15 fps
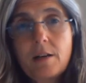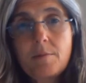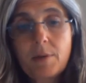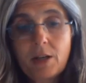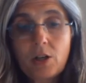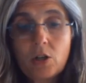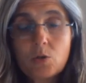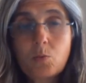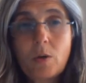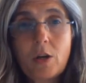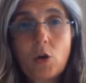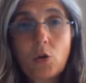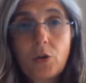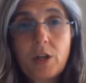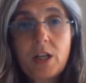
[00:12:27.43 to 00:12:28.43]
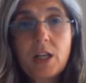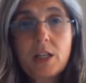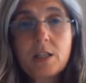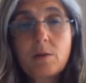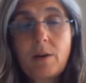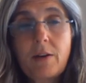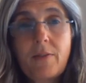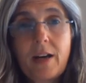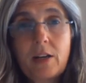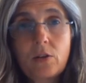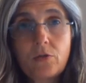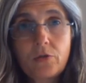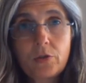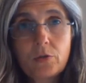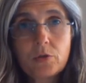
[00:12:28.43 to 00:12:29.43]
because we only need to have
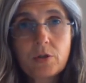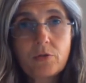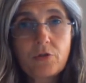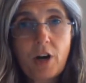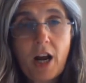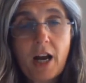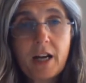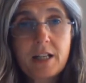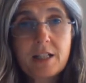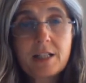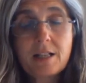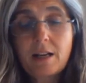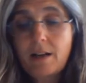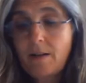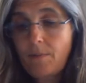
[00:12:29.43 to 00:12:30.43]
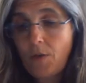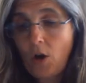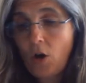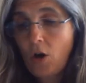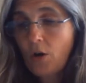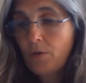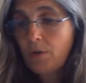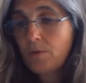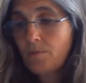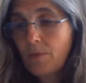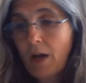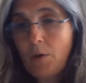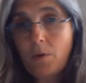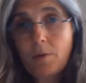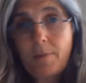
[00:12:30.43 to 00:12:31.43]
handfuls of rice or
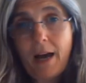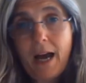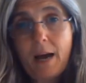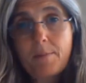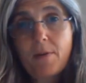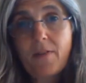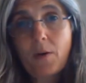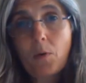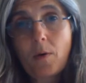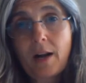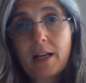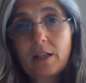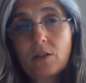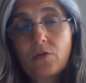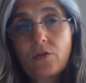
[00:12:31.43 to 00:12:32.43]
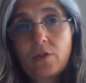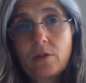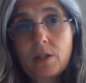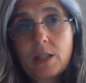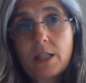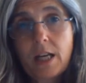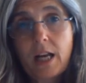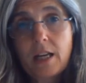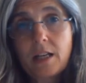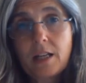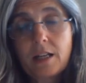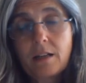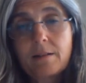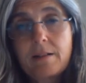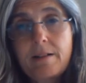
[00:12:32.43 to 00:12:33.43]
our palm of our hand for a
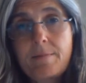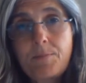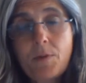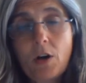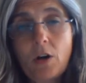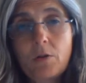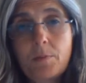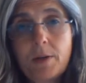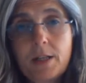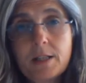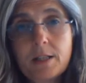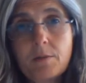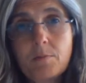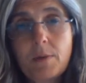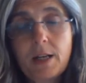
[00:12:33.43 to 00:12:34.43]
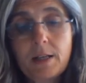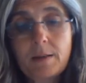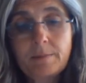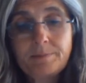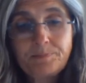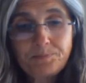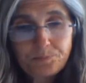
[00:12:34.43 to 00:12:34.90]
steak or a piece of meat.